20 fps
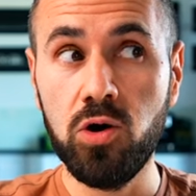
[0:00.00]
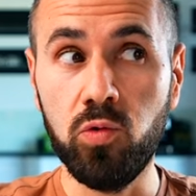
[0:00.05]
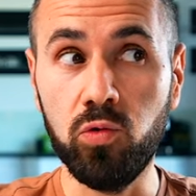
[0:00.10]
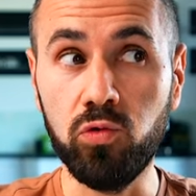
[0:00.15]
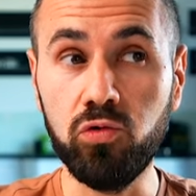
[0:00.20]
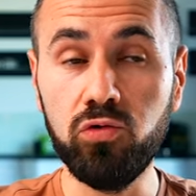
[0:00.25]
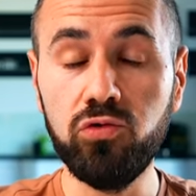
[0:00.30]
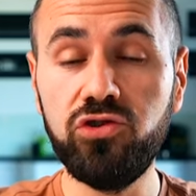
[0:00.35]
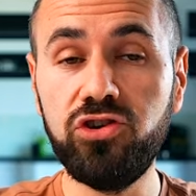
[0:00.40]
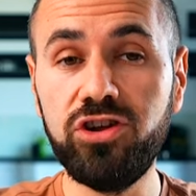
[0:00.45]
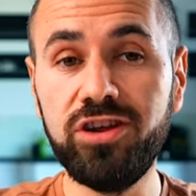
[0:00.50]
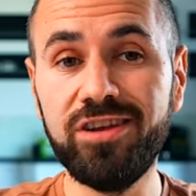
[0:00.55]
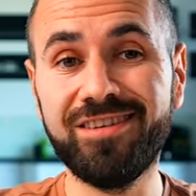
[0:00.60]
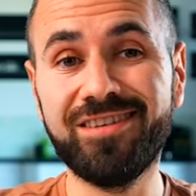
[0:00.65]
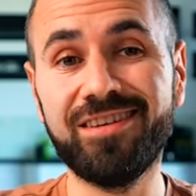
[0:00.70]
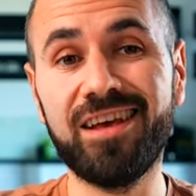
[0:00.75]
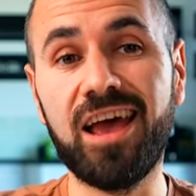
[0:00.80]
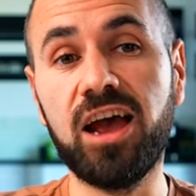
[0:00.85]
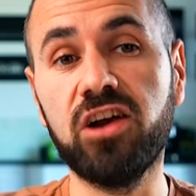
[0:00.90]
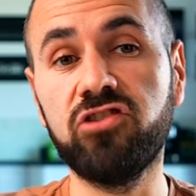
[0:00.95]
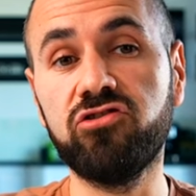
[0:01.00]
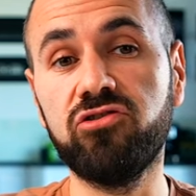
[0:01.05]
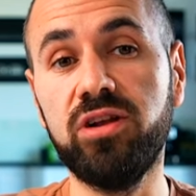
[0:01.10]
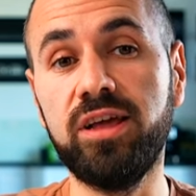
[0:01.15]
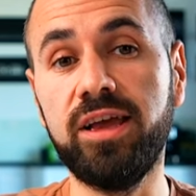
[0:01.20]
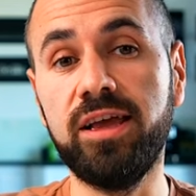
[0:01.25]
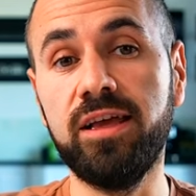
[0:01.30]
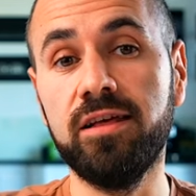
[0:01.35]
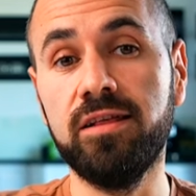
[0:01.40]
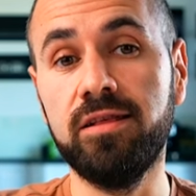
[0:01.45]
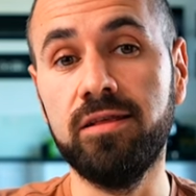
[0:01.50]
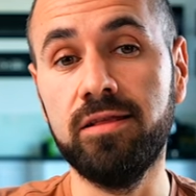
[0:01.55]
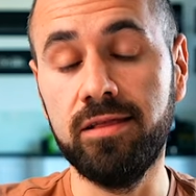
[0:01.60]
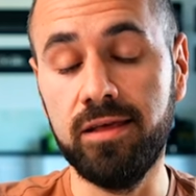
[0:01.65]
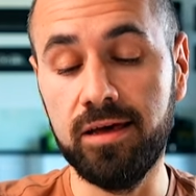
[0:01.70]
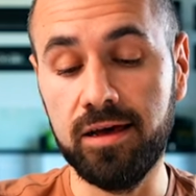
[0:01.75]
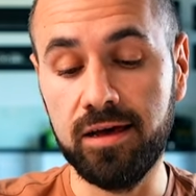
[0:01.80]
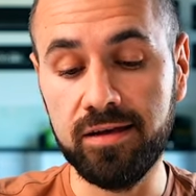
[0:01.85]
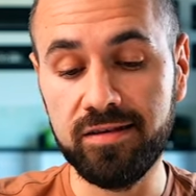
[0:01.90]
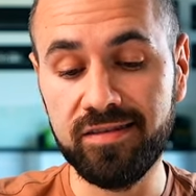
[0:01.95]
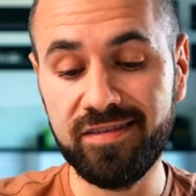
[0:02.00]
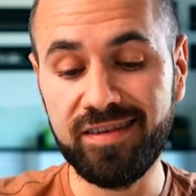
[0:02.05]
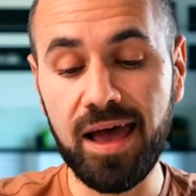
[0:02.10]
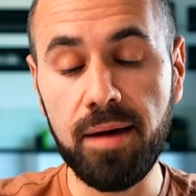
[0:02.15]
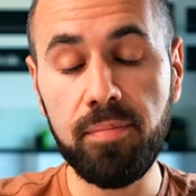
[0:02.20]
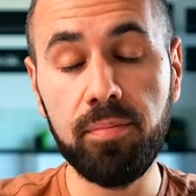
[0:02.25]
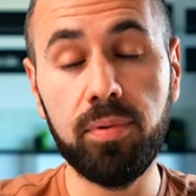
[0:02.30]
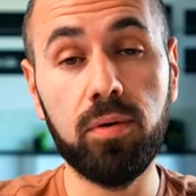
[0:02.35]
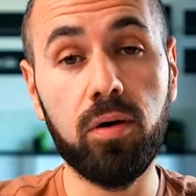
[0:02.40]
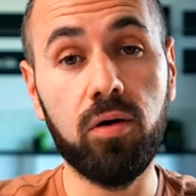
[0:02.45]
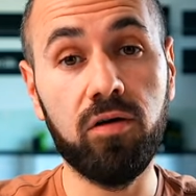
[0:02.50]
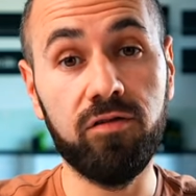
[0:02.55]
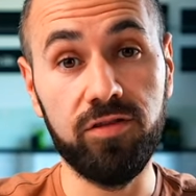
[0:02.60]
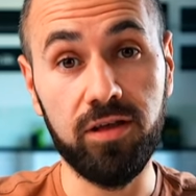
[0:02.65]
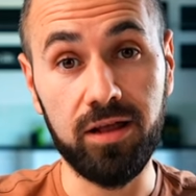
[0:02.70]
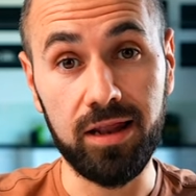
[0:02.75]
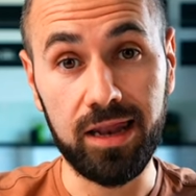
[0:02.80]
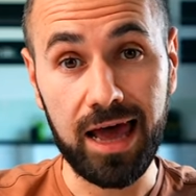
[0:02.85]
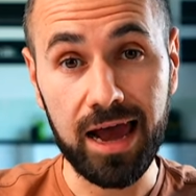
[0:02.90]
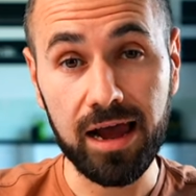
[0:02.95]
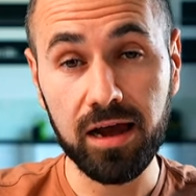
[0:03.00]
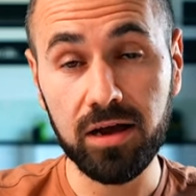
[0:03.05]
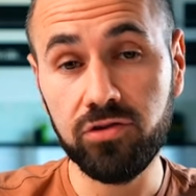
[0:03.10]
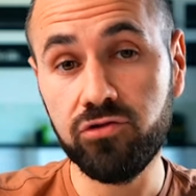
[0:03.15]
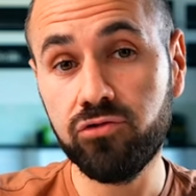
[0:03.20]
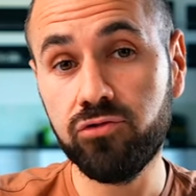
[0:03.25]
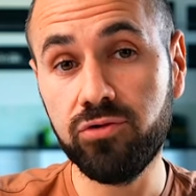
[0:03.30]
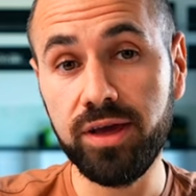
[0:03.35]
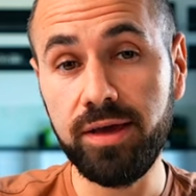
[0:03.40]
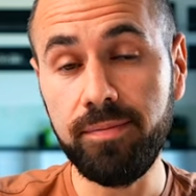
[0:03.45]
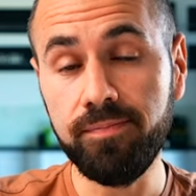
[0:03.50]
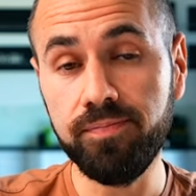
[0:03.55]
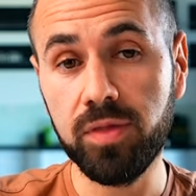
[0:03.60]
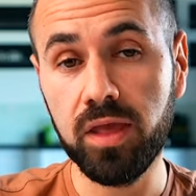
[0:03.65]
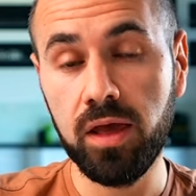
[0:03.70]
urushi is actually the sap of the lacquer tree